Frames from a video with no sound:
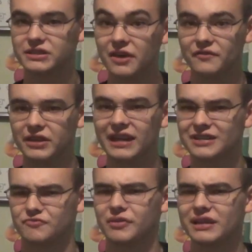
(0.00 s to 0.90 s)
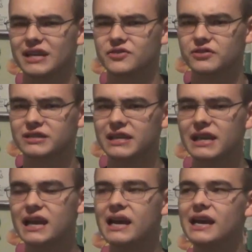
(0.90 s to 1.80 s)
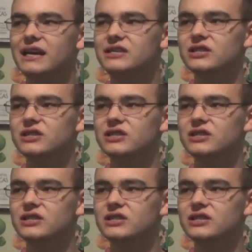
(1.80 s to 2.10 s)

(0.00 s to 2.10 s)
stuff and it gets really interesting, he